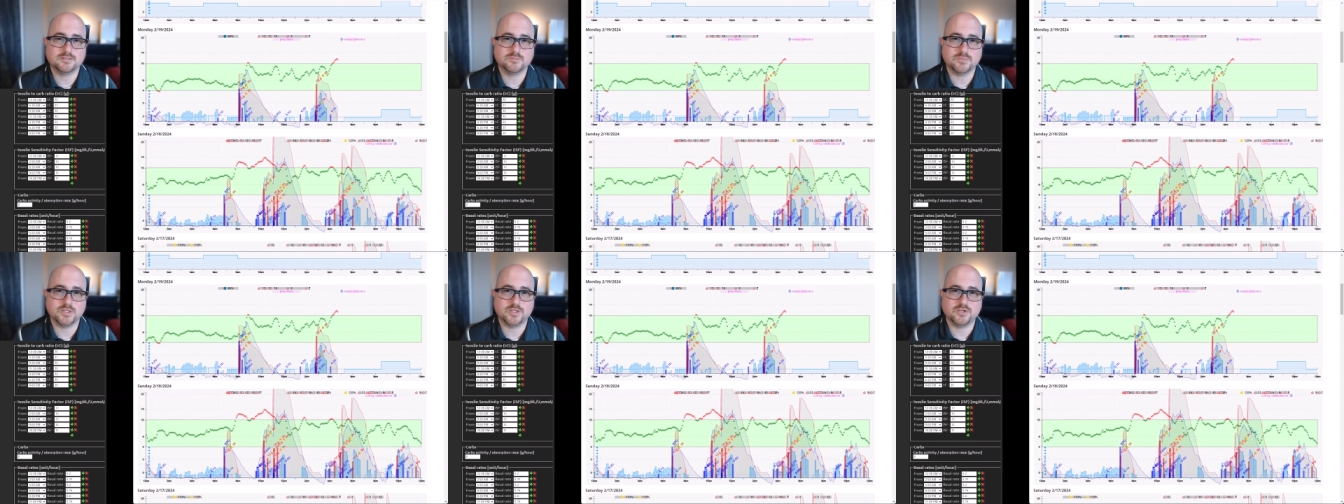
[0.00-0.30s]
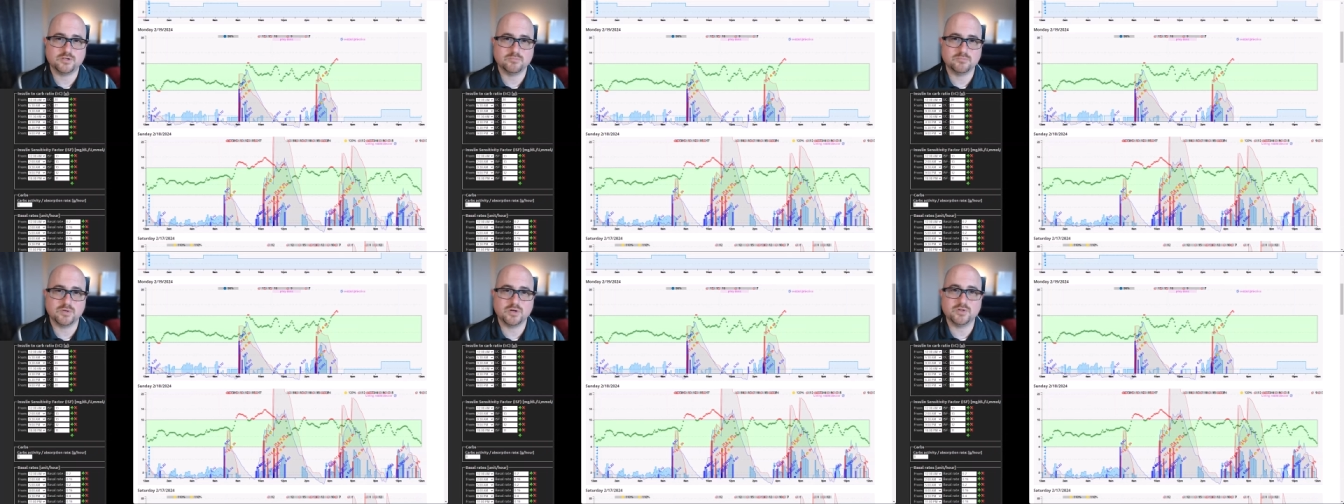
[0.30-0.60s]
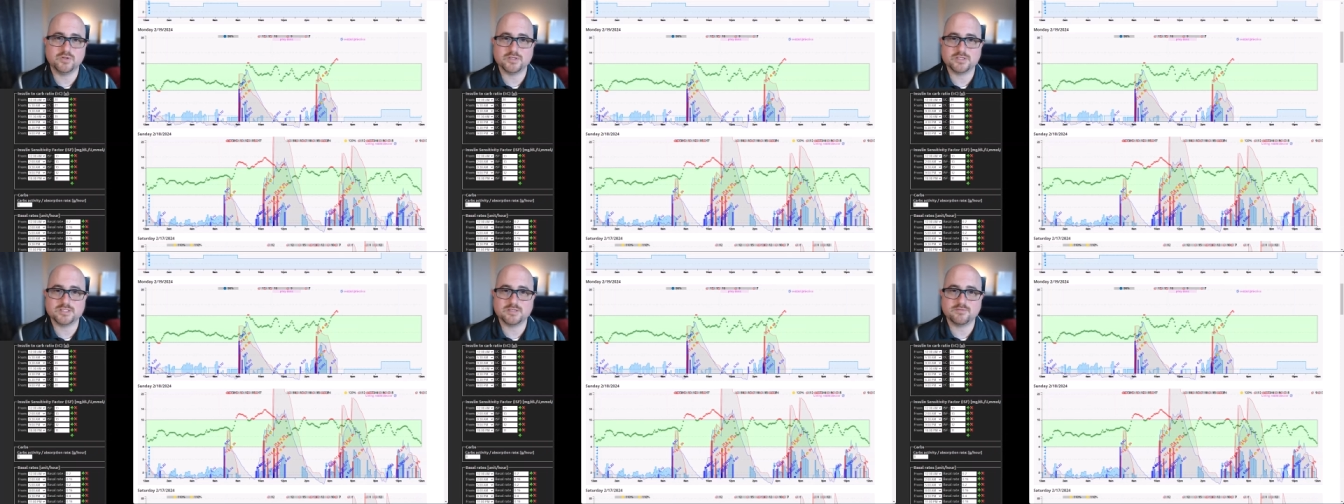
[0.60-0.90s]
But you can
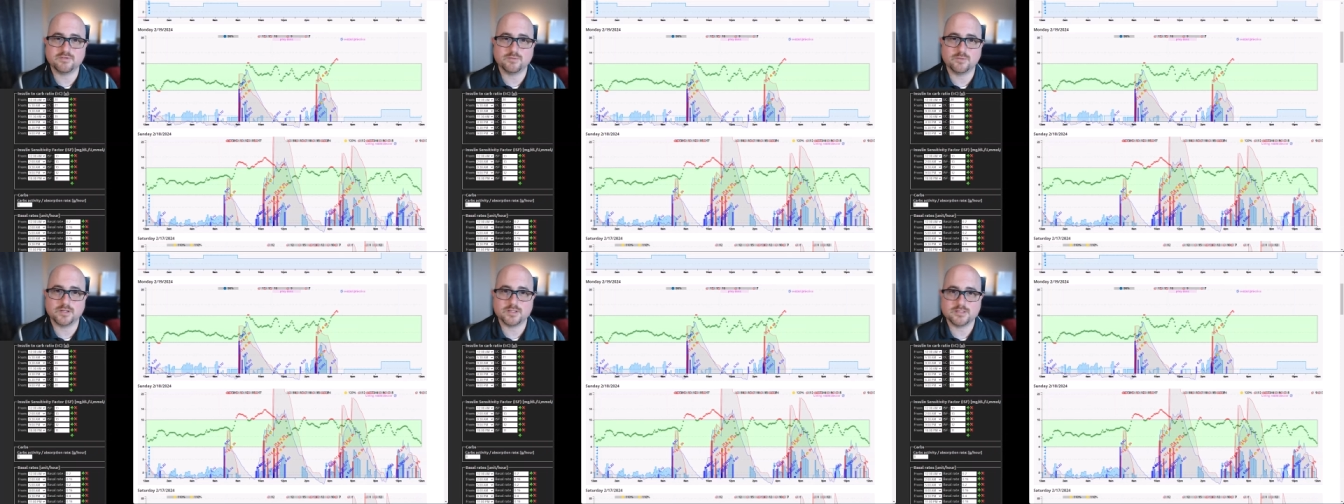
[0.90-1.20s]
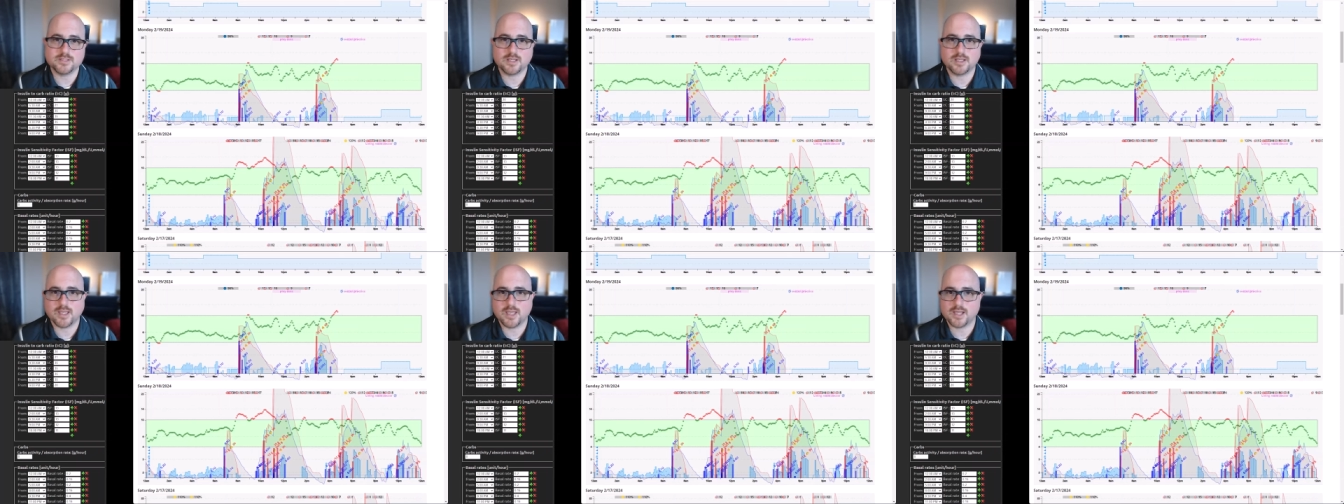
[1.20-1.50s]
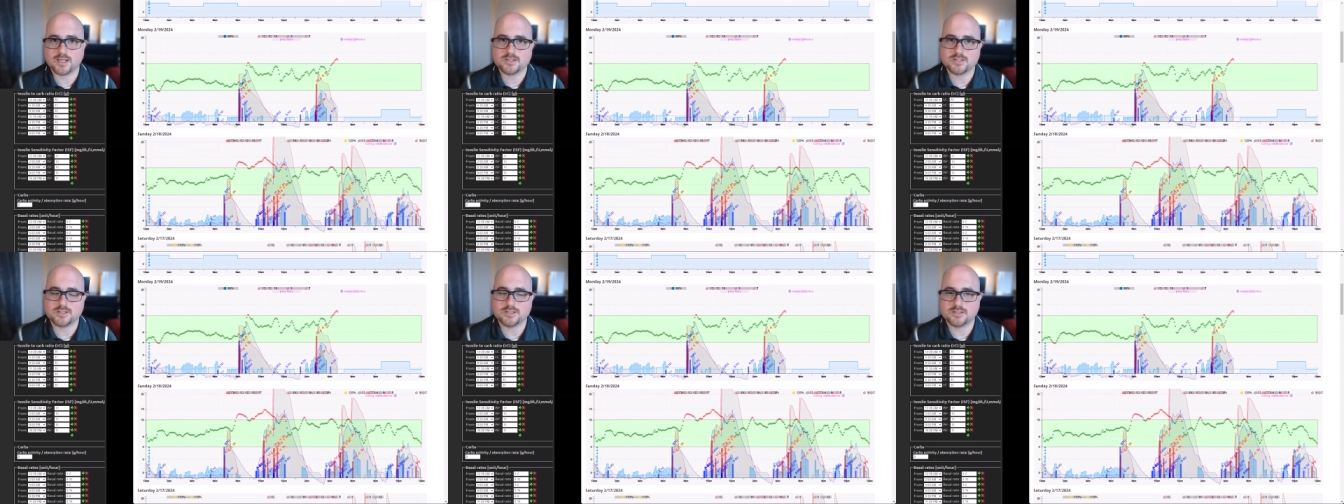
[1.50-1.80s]
bolus if you want to take
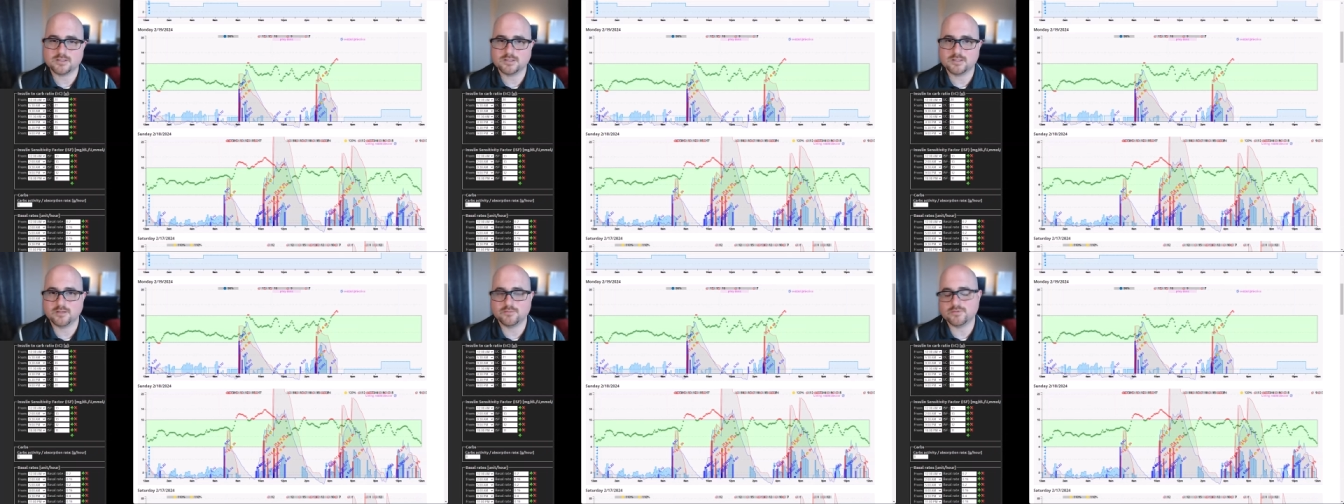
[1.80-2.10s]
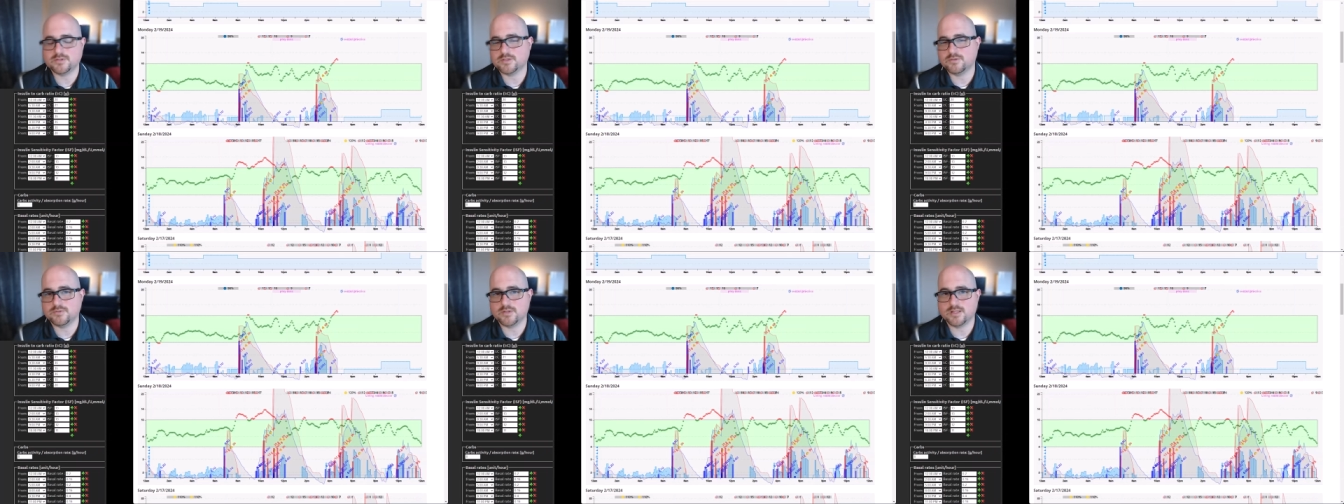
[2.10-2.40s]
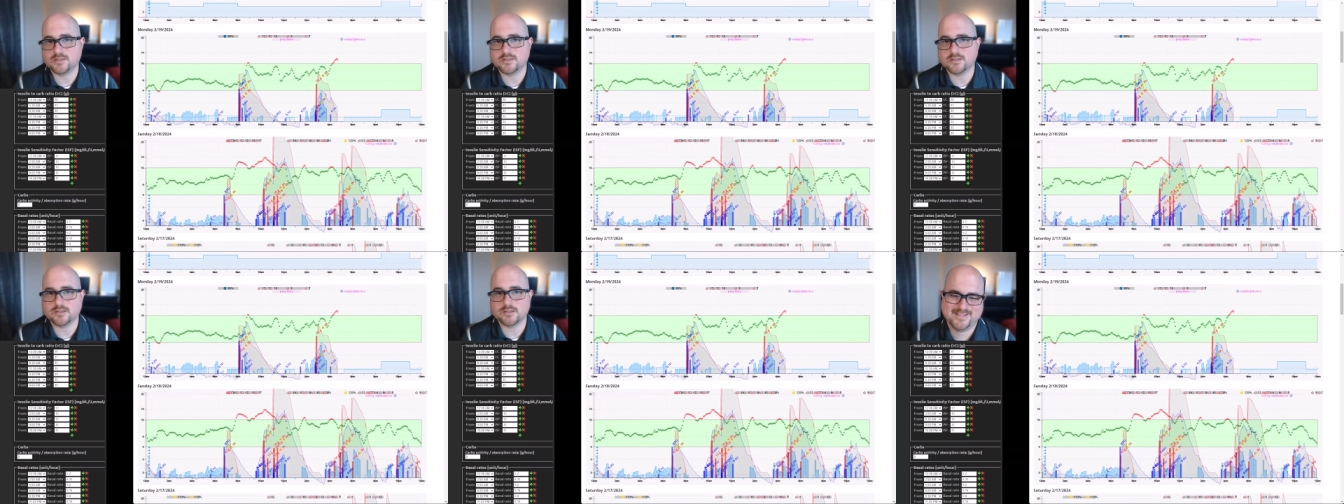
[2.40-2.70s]
action. You don't have to do
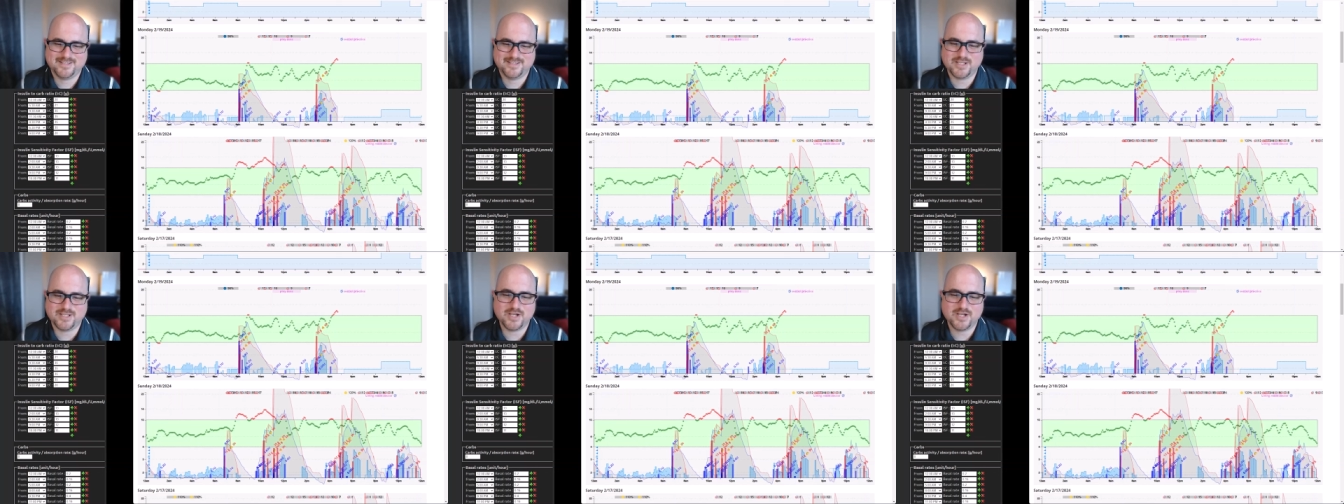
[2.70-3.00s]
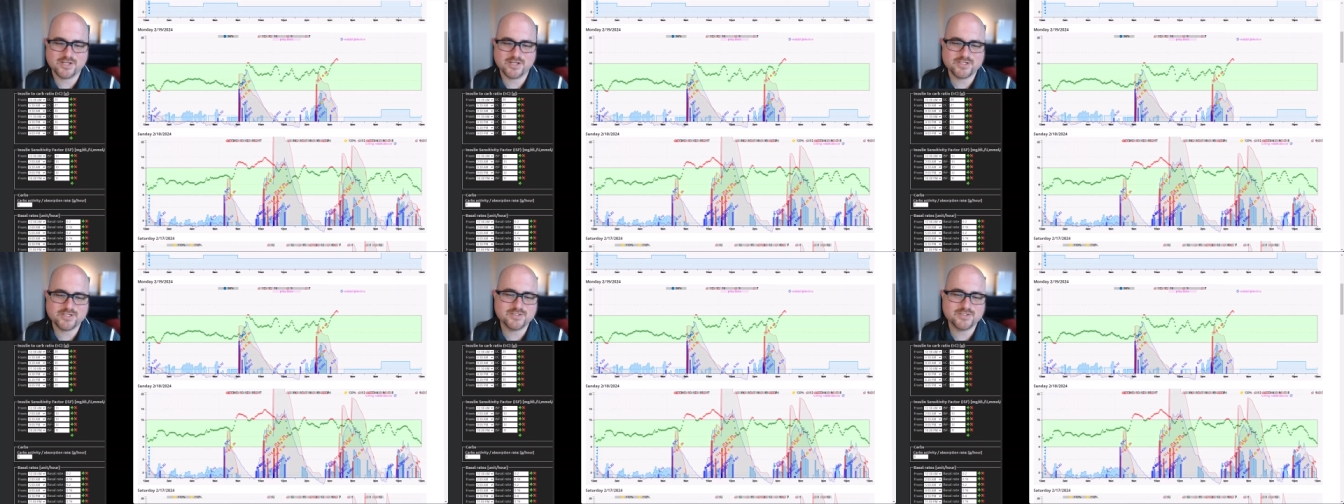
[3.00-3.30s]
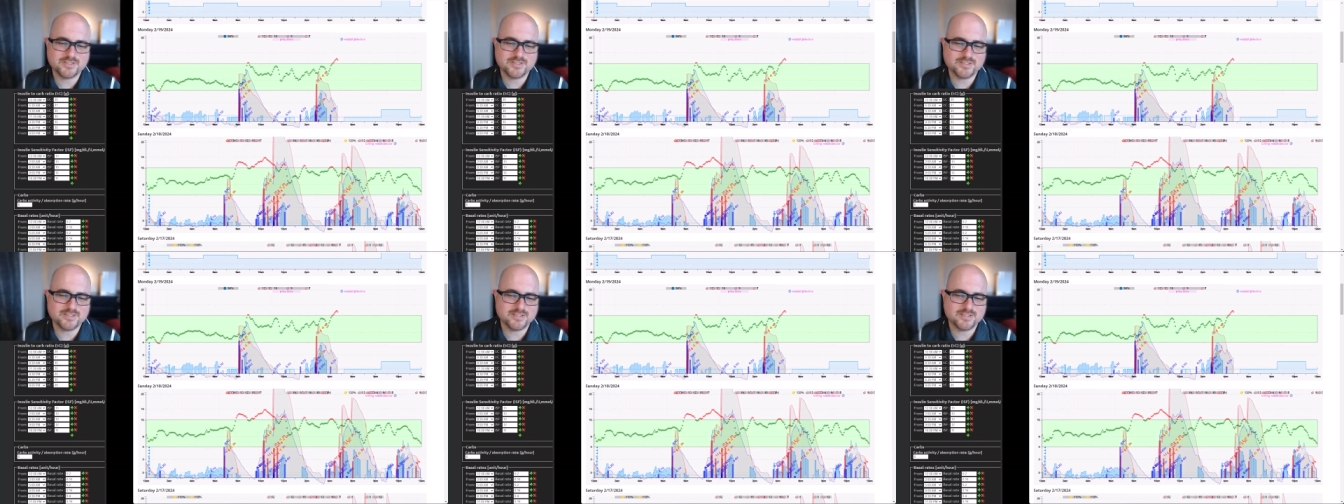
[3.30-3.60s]
nothing. No, I you're appreciate